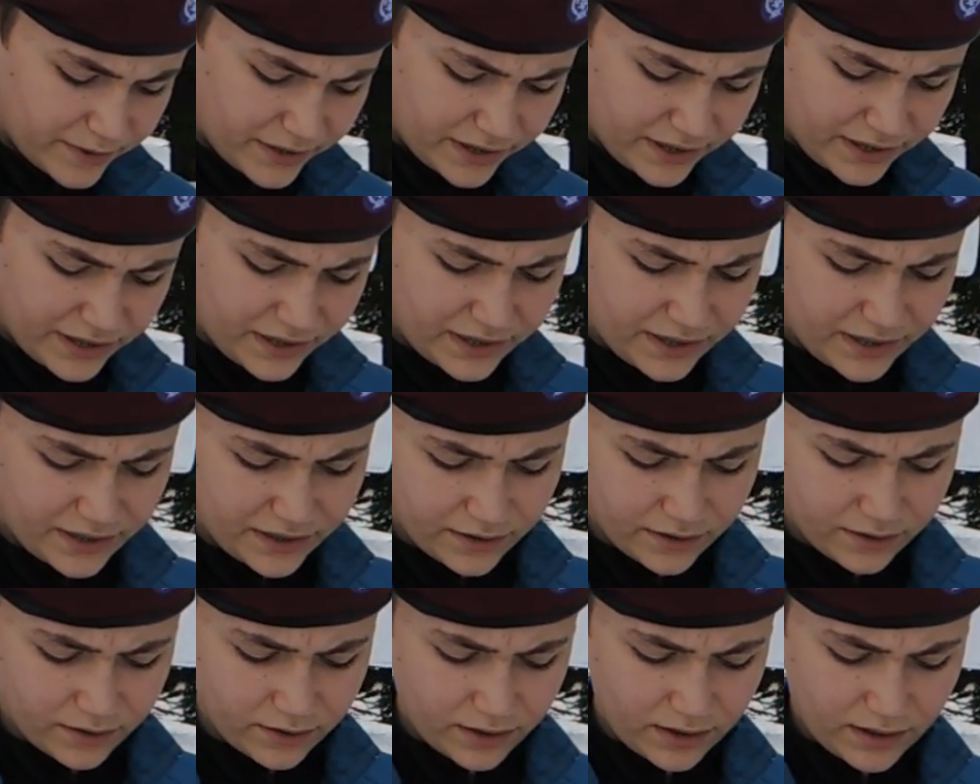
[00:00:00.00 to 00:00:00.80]
be
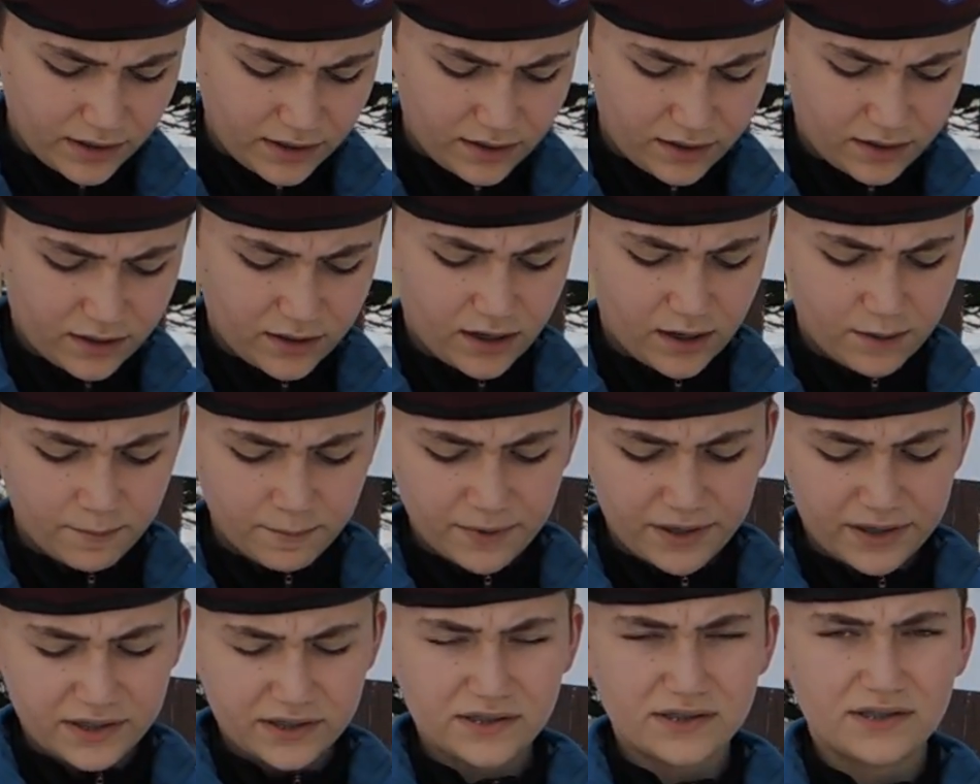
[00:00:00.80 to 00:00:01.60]
needing a
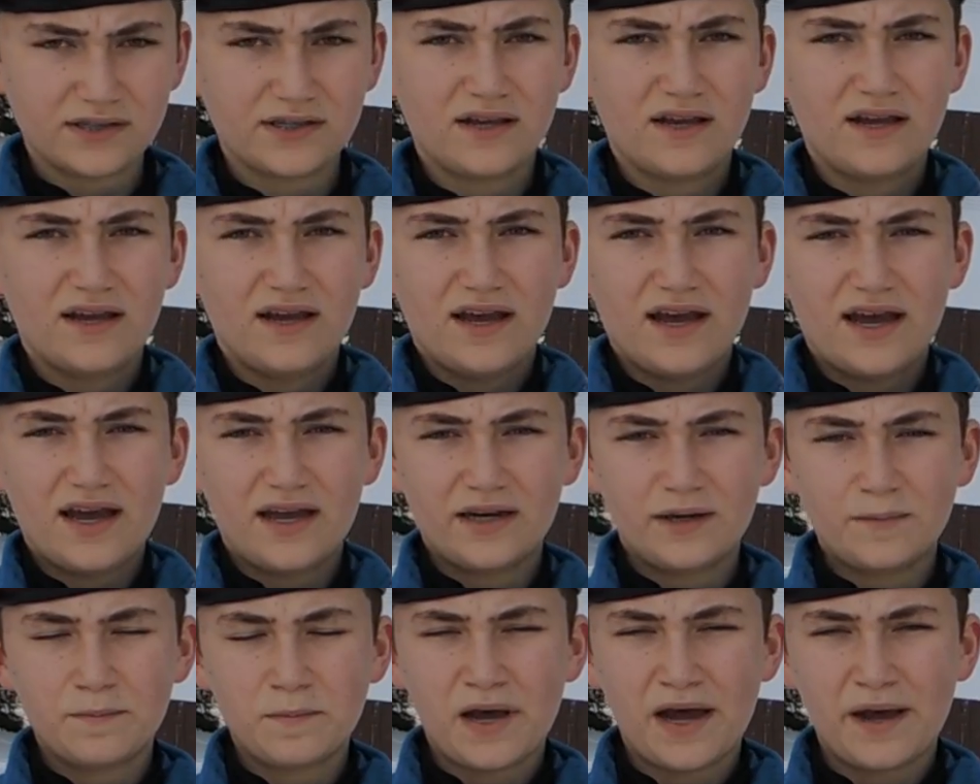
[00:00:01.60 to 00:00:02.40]
compass
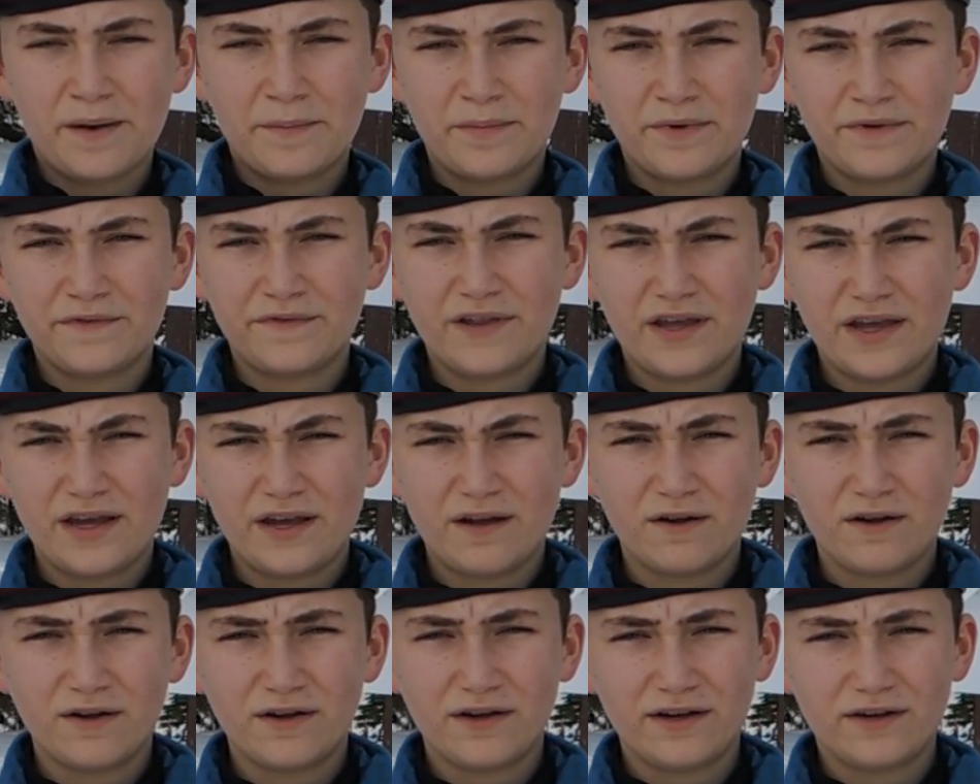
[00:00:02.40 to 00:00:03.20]
and a map of the
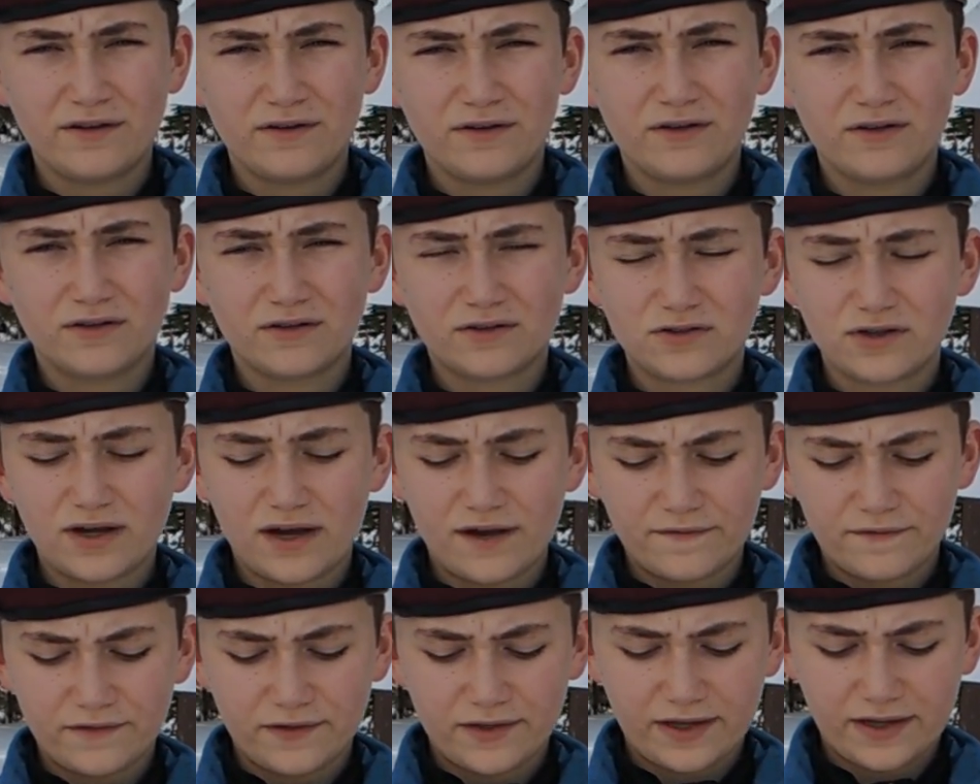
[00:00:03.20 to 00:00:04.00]
area you're
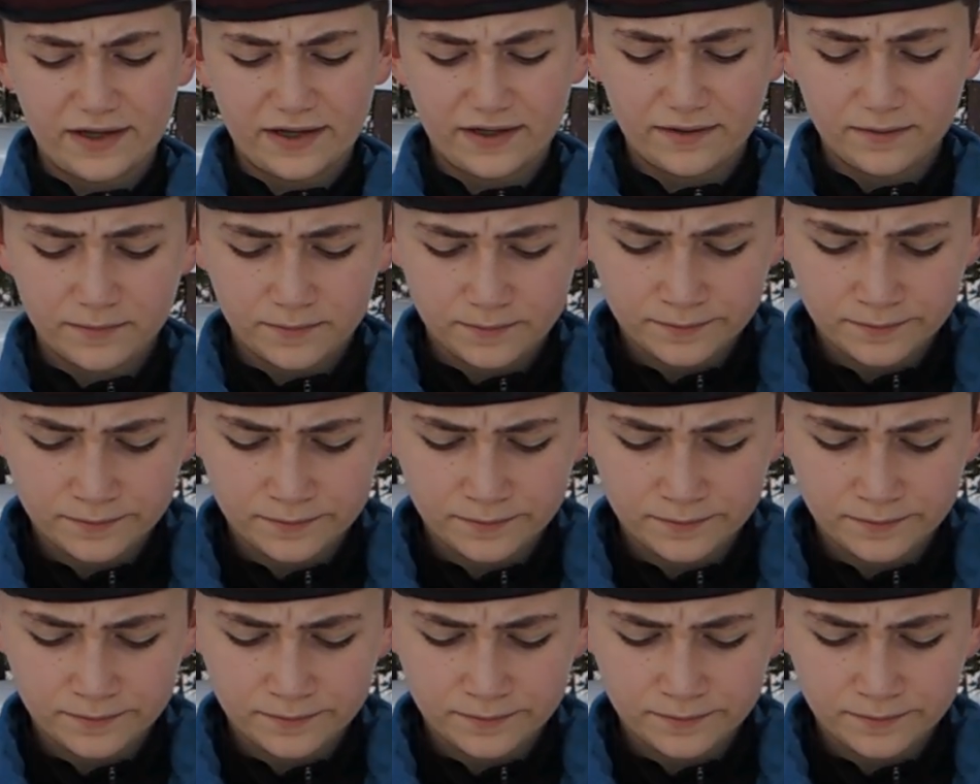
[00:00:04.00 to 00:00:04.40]
traveling in.